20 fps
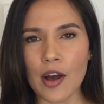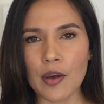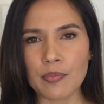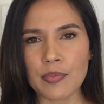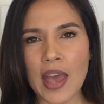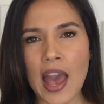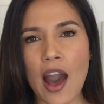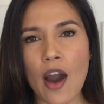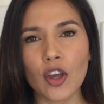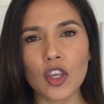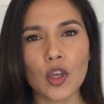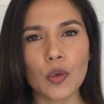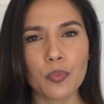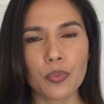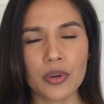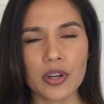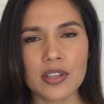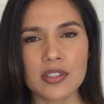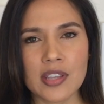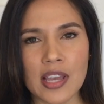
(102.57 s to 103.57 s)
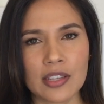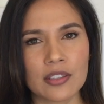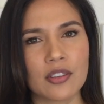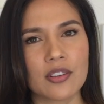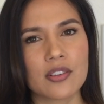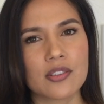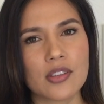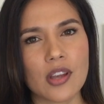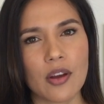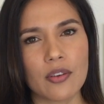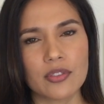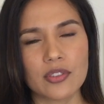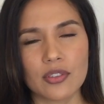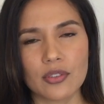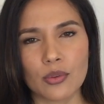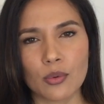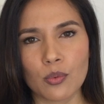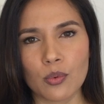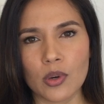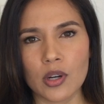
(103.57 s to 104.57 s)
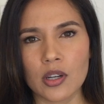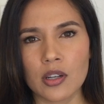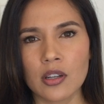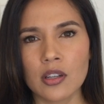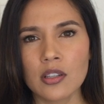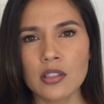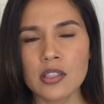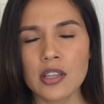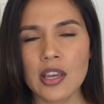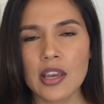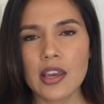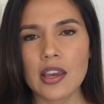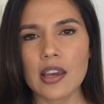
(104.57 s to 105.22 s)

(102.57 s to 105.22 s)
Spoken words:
how you present yourself to the world.